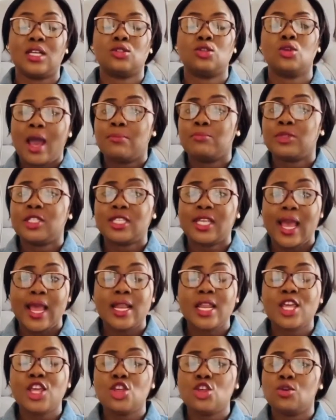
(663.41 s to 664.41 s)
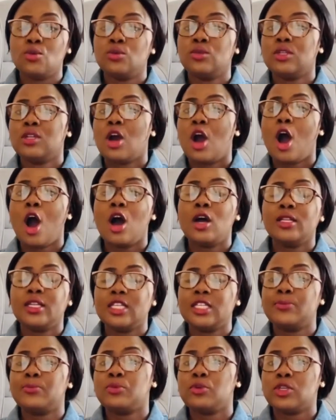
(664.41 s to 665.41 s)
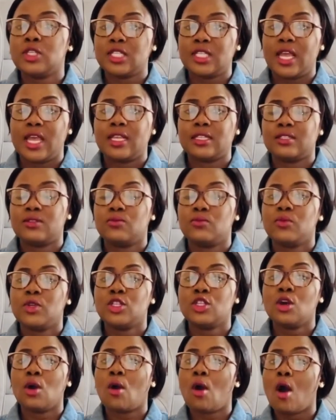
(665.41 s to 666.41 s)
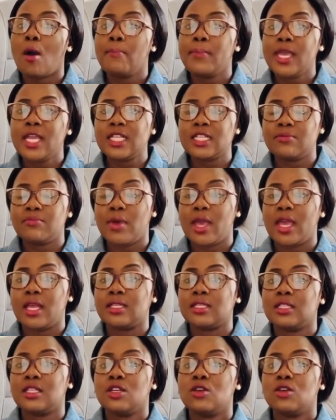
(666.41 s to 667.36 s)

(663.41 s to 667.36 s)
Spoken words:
So I'm telling you, all this process with your commitment